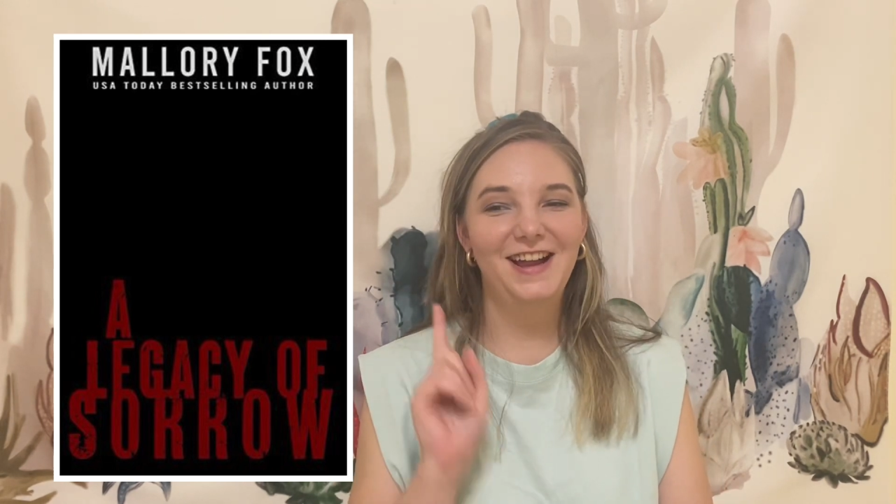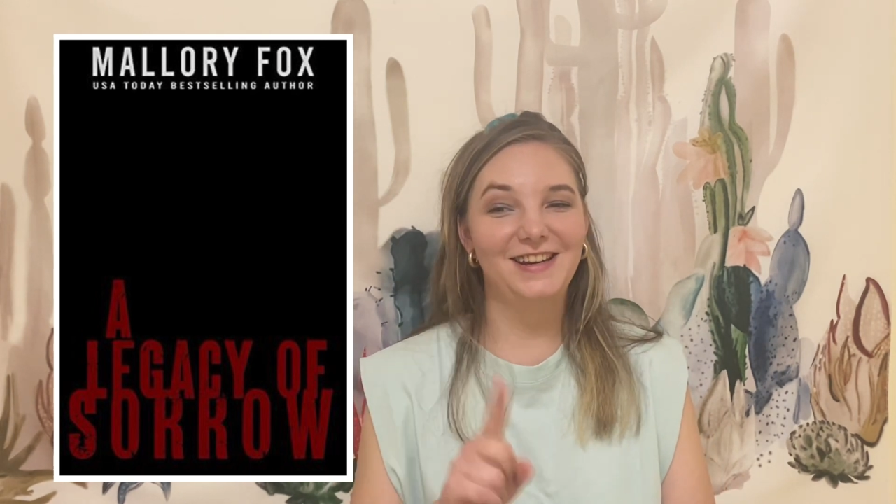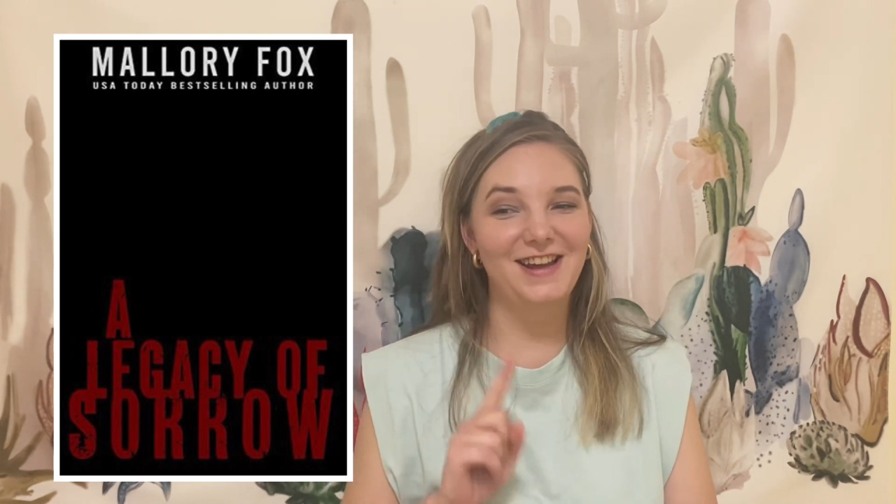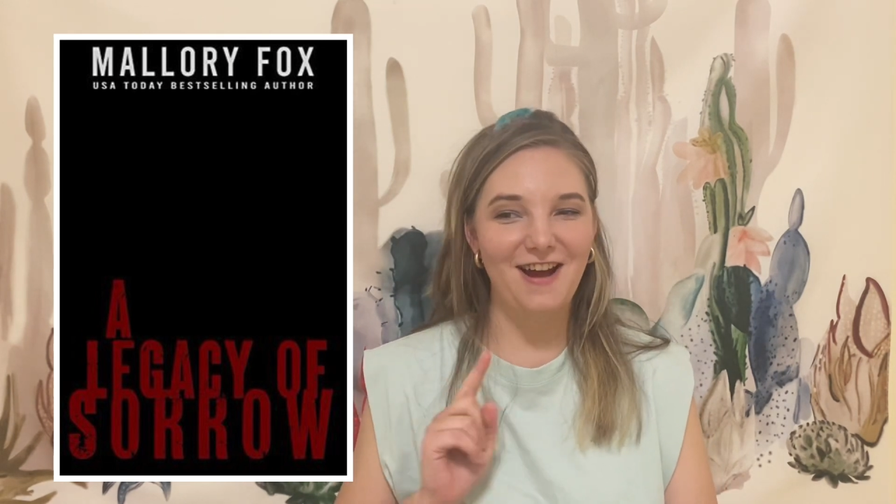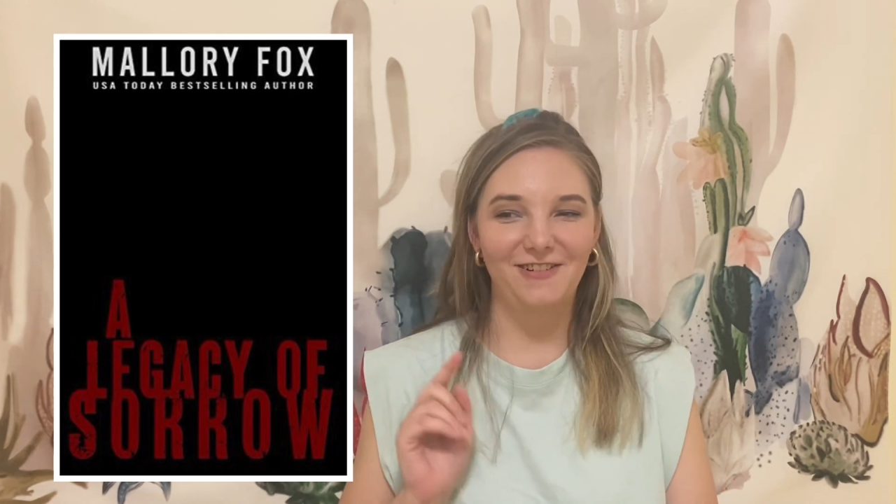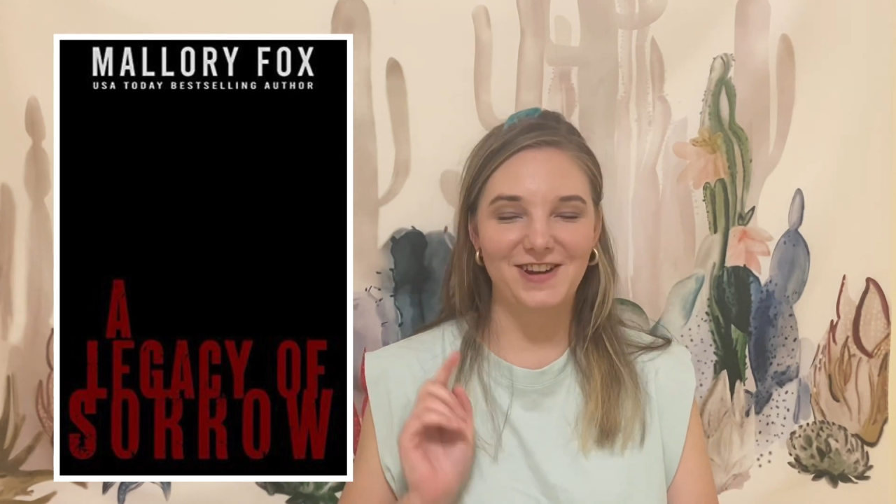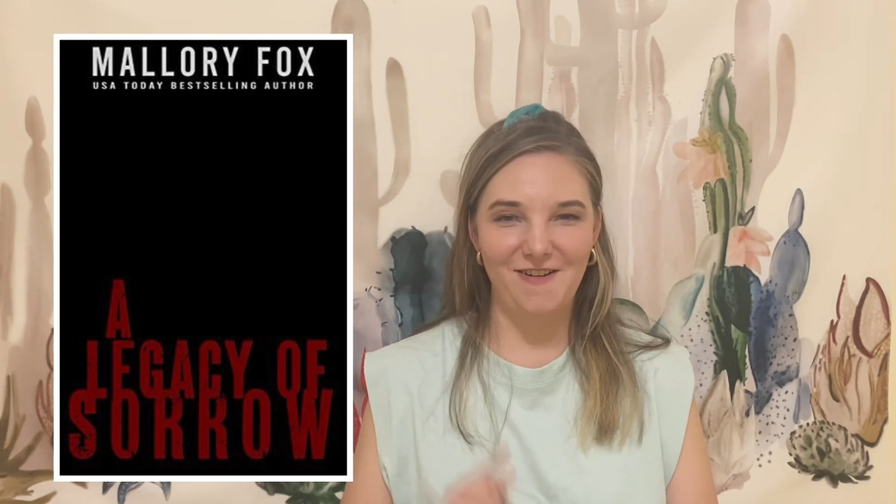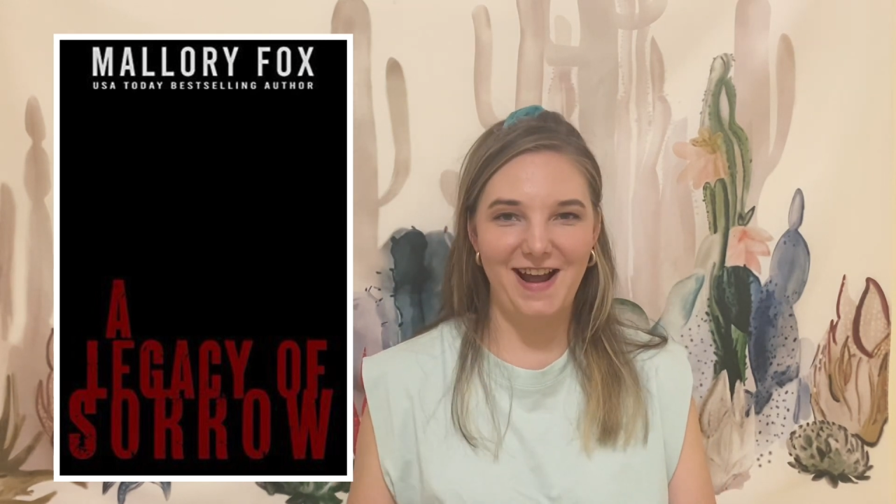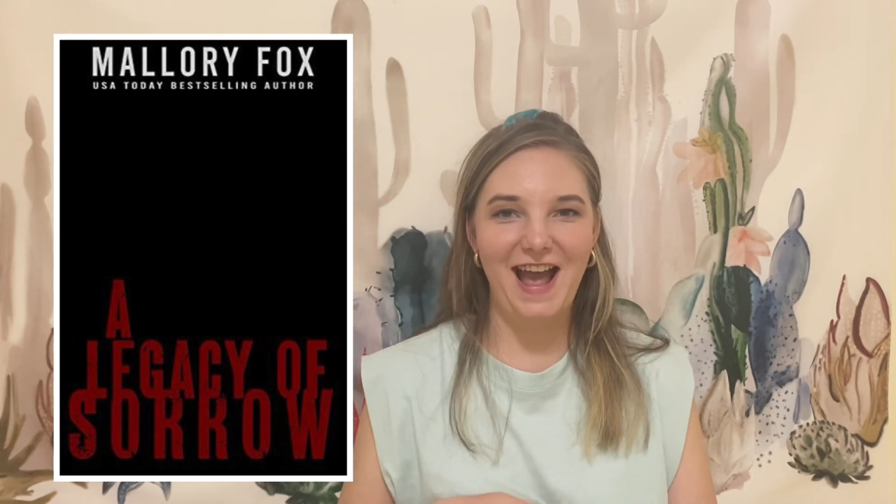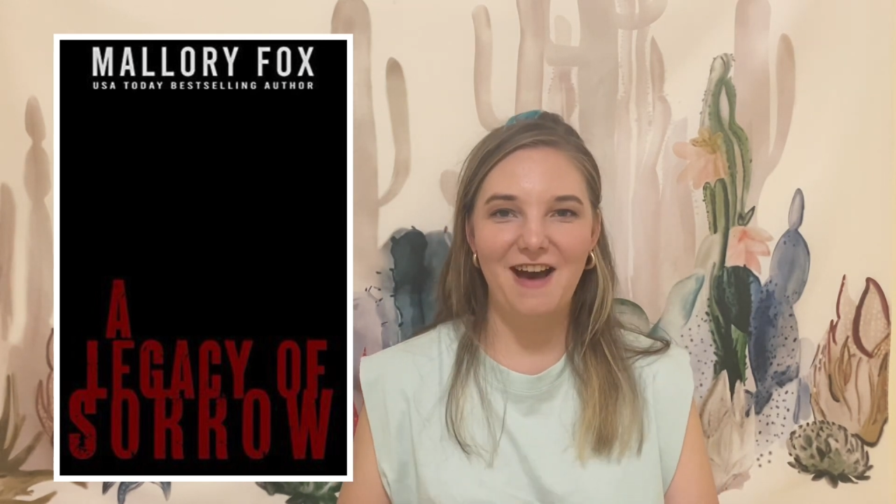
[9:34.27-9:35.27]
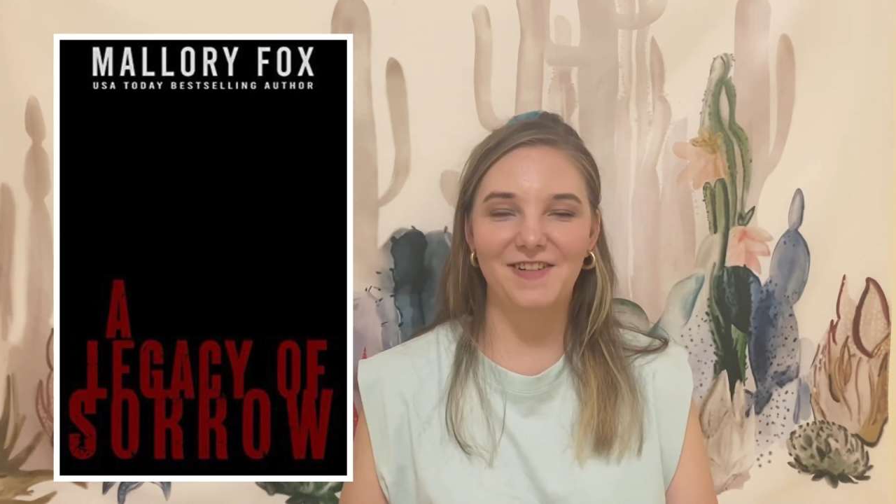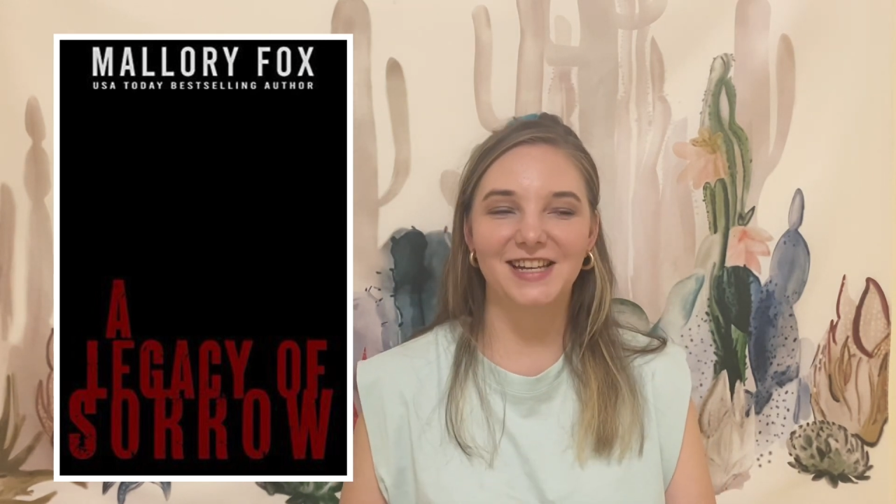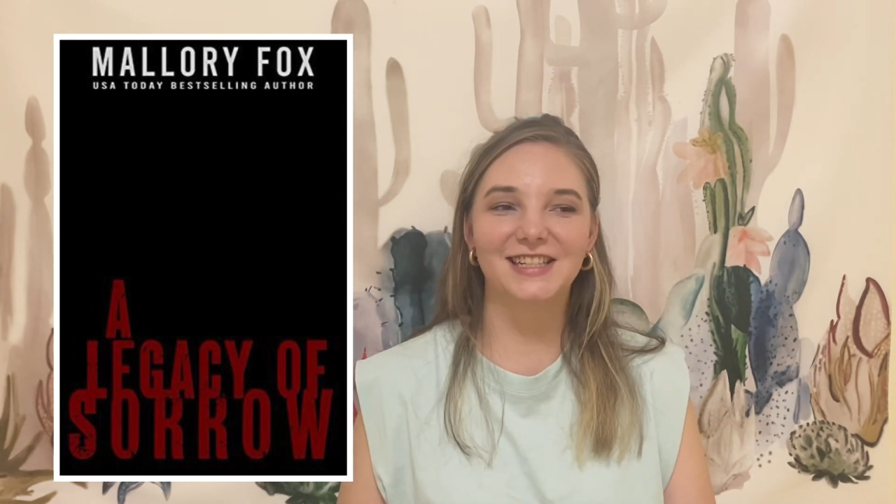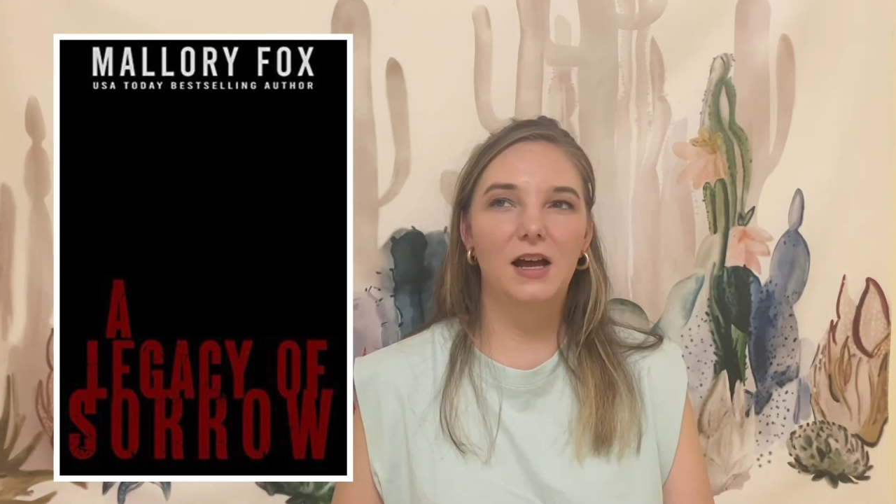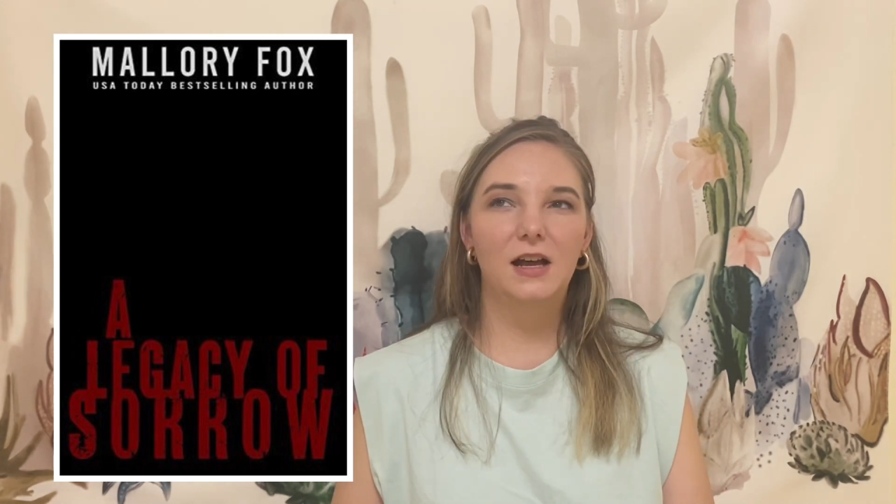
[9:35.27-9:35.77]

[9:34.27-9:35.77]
No, I haven't.